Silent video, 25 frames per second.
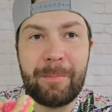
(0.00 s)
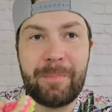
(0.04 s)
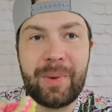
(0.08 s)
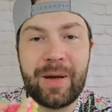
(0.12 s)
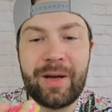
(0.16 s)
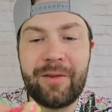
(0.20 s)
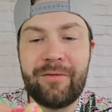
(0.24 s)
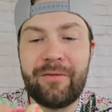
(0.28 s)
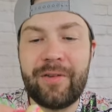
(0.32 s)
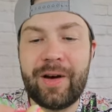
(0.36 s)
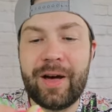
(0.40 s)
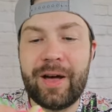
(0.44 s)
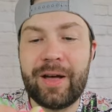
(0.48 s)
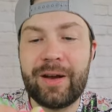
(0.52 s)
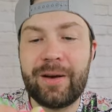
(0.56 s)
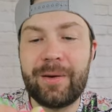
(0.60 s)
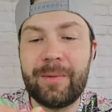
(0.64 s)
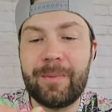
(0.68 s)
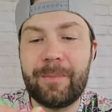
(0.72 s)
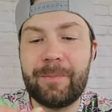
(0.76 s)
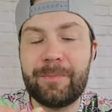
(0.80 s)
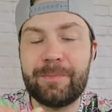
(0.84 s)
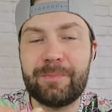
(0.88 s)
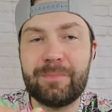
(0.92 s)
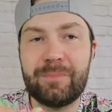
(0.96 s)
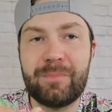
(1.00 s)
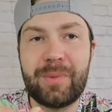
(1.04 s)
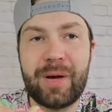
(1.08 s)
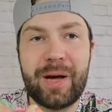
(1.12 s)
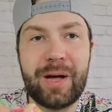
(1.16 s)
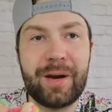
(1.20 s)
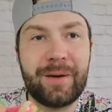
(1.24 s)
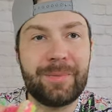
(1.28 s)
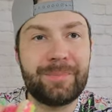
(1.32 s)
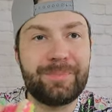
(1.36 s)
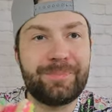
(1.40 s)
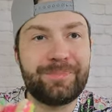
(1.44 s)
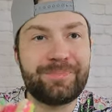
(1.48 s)
a big fan,
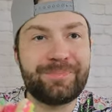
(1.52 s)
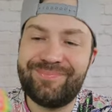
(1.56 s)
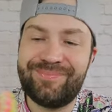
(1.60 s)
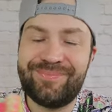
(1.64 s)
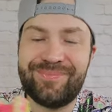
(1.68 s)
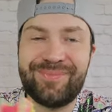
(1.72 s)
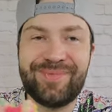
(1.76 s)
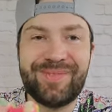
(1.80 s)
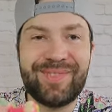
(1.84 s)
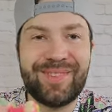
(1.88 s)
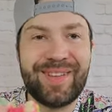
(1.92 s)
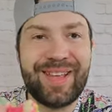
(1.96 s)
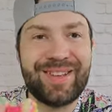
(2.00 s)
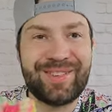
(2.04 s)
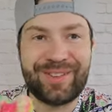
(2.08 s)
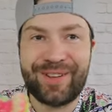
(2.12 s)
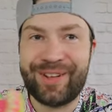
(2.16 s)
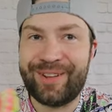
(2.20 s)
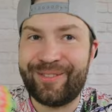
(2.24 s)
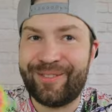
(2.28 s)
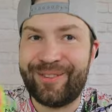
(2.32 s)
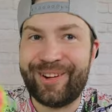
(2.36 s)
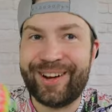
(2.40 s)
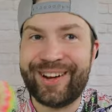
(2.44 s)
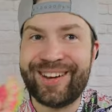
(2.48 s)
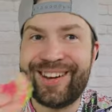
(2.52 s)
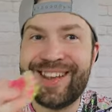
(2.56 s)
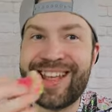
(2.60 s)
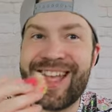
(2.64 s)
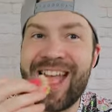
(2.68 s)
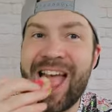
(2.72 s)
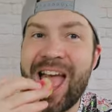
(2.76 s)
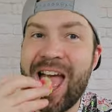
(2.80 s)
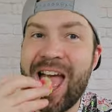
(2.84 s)
but it's alright.